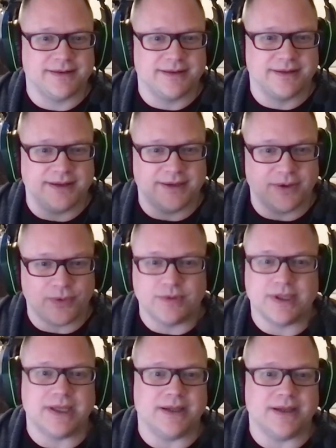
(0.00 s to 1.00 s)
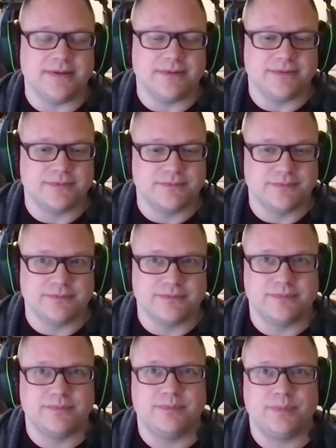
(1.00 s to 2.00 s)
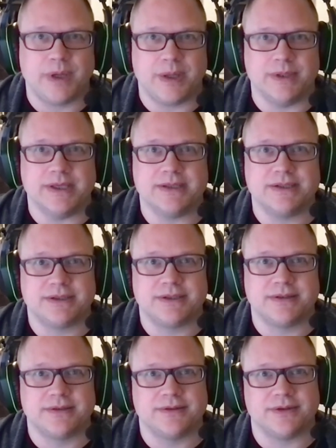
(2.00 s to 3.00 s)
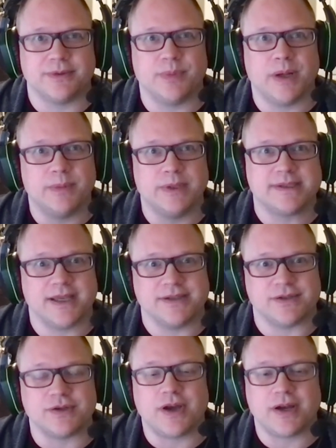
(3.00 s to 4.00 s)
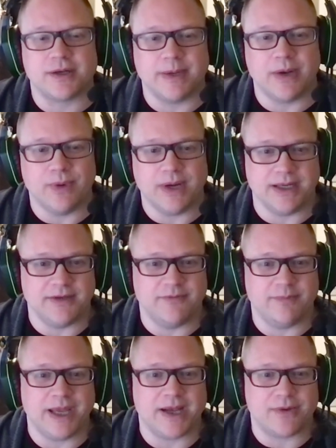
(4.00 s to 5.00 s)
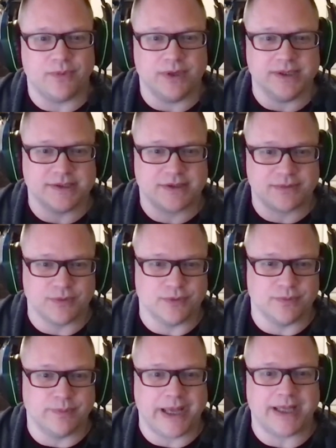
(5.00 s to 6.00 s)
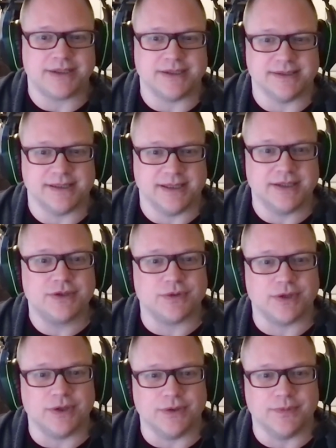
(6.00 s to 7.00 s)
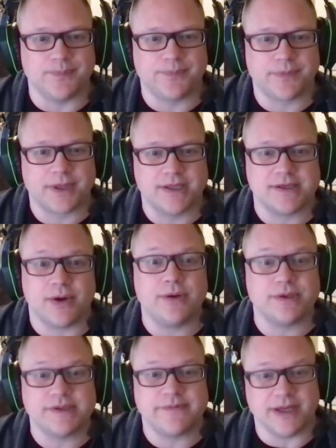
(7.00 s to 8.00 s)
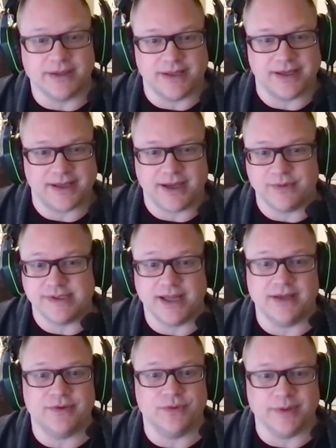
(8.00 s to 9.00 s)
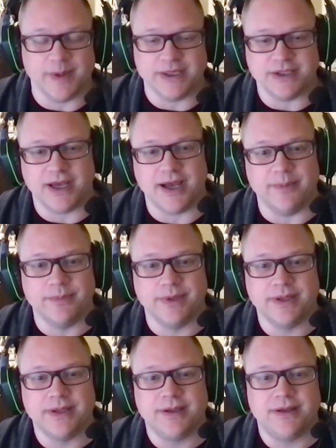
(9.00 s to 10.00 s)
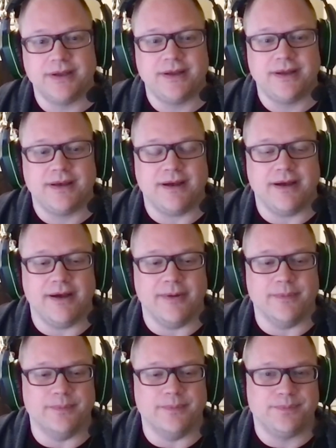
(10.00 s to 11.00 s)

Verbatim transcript: the only published or publicized or talked about way to give back was through patches and the issue queue. So I always felt like I was not doing my job. Um,